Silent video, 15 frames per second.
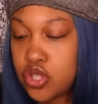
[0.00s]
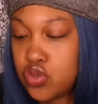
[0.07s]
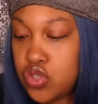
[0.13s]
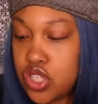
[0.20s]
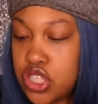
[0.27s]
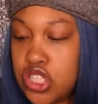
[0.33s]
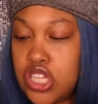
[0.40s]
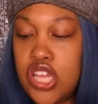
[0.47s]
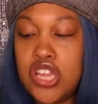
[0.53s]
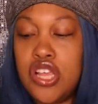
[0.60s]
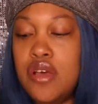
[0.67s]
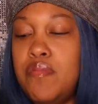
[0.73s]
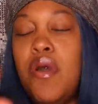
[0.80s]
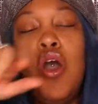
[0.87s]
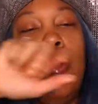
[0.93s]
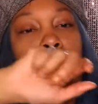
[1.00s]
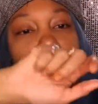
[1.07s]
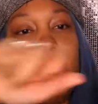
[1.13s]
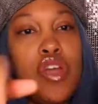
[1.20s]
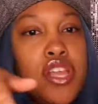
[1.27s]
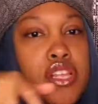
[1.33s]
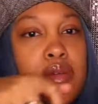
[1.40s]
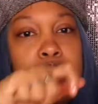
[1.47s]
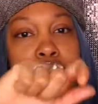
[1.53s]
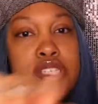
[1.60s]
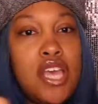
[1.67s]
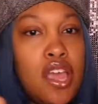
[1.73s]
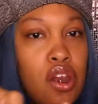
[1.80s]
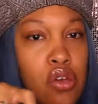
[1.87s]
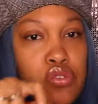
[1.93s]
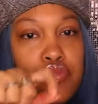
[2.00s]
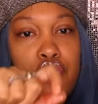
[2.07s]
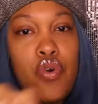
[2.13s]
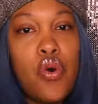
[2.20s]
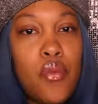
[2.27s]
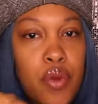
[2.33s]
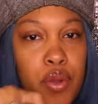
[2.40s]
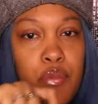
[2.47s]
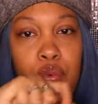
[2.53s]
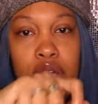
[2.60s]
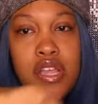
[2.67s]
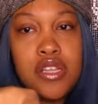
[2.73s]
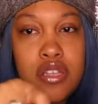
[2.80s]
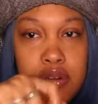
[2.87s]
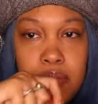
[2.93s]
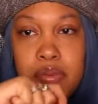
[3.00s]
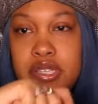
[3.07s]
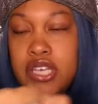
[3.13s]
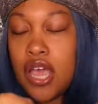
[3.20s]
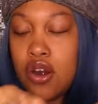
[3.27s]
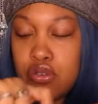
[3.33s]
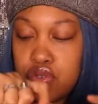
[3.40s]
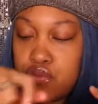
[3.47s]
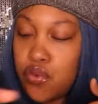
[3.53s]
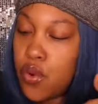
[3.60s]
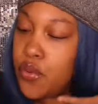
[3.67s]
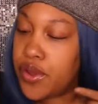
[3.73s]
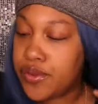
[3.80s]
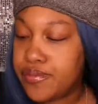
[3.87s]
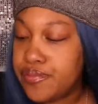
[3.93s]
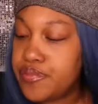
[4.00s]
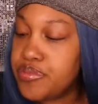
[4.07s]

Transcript: used to see them rake the potatoes forward. Rake the potatoes forward.